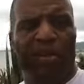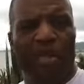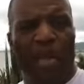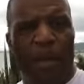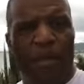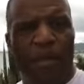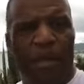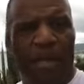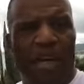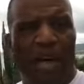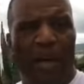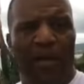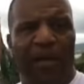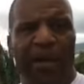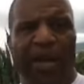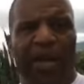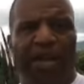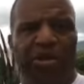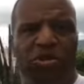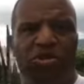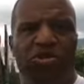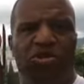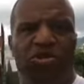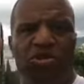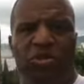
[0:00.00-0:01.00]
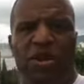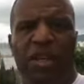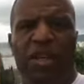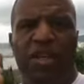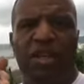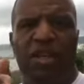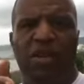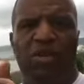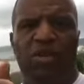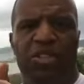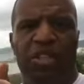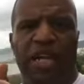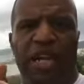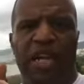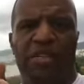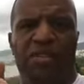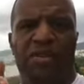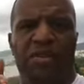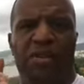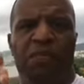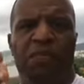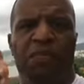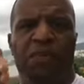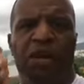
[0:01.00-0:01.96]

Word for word: I'm coming at you straight, and no chaser.